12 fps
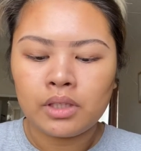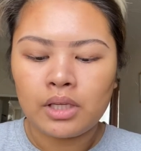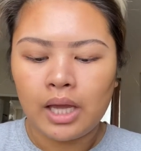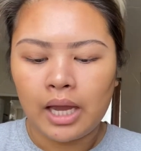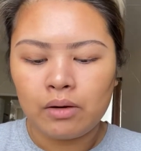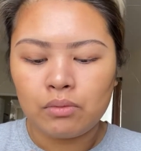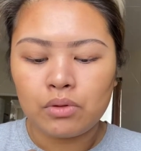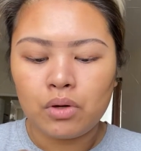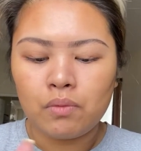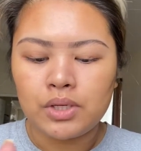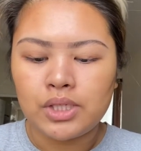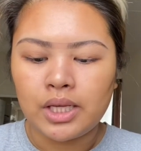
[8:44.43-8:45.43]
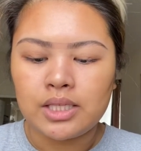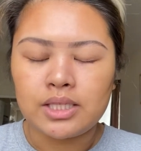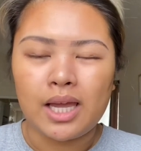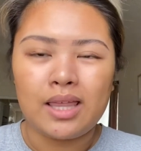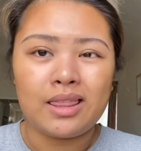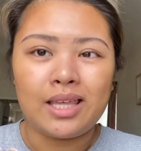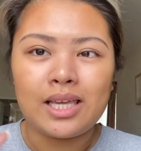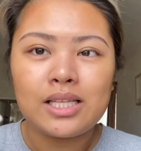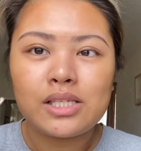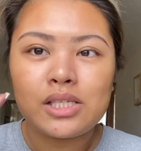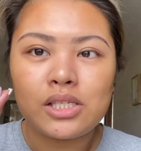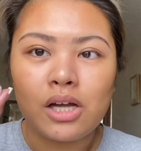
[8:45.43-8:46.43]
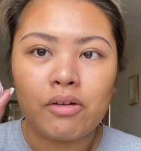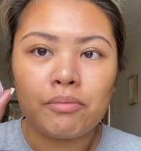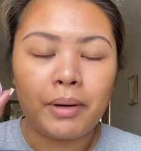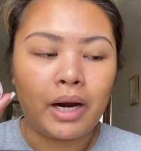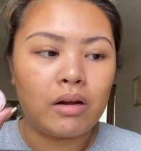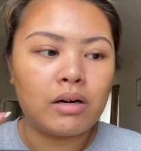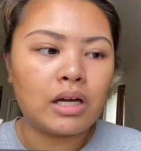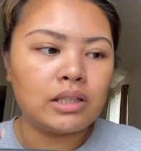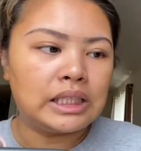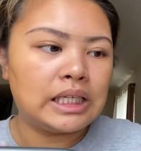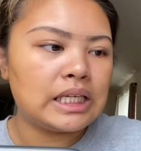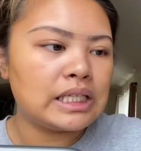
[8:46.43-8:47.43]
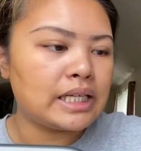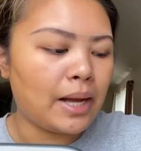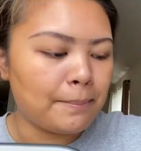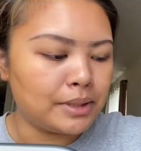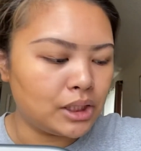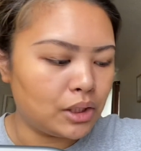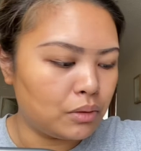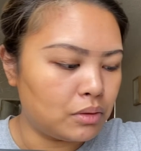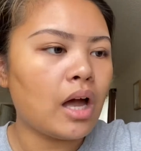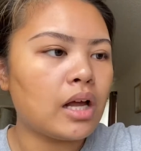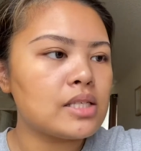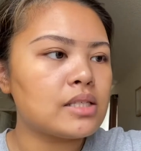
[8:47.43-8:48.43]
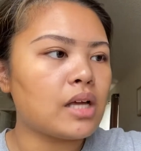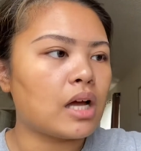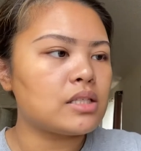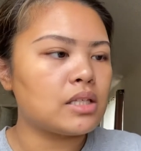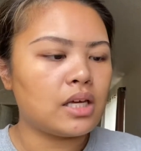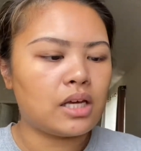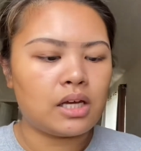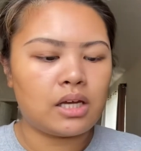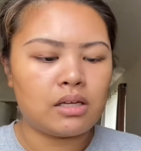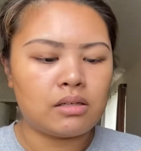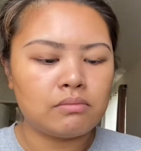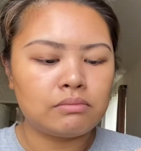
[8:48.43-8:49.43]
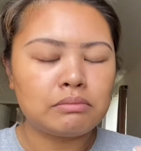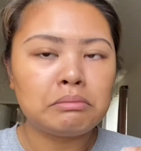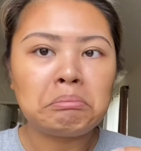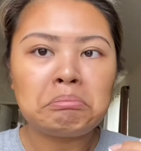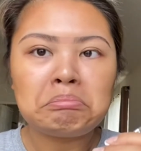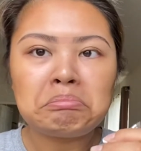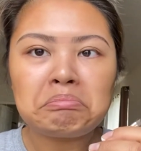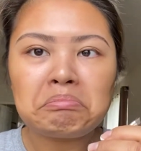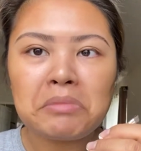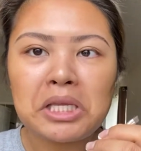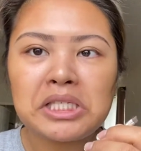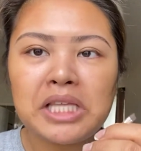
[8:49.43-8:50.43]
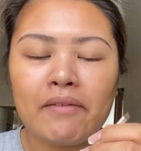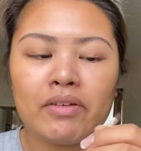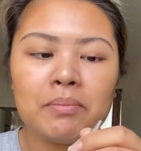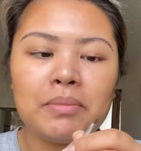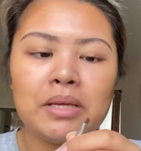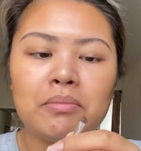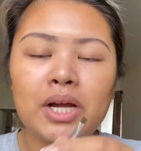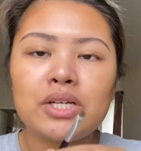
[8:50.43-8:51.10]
I don't know what shade this is. I think it's soft brown. I'll link it down below. Anastasia 7B brush.